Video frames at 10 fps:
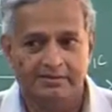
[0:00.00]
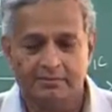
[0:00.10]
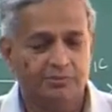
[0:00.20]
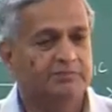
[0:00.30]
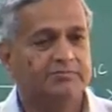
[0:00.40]

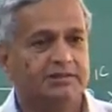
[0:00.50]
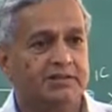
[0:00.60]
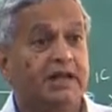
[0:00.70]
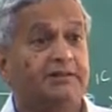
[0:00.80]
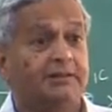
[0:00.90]
Suppose if it is
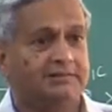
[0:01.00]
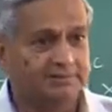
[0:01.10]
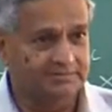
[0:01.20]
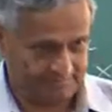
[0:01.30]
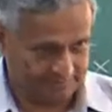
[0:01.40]
not
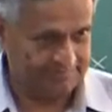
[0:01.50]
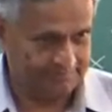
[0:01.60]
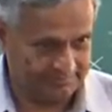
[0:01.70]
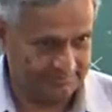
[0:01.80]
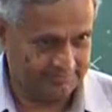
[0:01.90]
that,
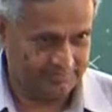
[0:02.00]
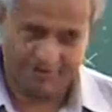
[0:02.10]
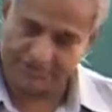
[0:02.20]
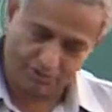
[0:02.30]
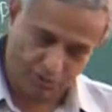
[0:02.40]

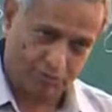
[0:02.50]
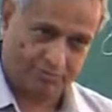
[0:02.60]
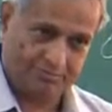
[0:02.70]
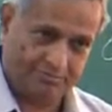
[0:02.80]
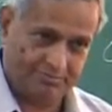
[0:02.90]
which is true,
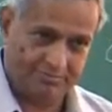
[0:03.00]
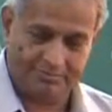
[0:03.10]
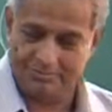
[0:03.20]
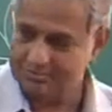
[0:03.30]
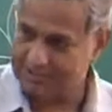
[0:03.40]

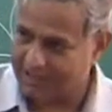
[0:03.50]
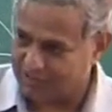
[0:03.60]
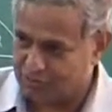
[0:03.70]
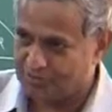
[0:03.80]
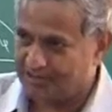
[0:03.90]

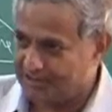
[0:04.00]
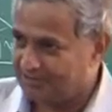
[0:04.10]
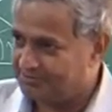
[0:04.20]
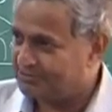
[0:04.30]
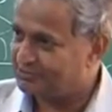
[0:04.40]
actual
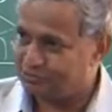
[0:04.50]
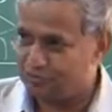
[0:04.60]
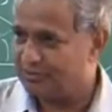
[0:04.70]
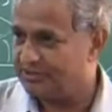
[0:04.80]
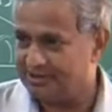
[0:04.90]
helicopters
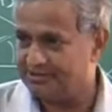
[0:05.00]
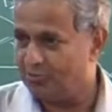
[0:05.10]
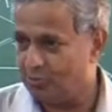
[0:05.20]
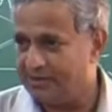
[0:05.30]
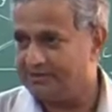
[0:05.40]
do not
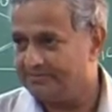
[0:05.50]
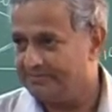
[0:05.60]
have 1,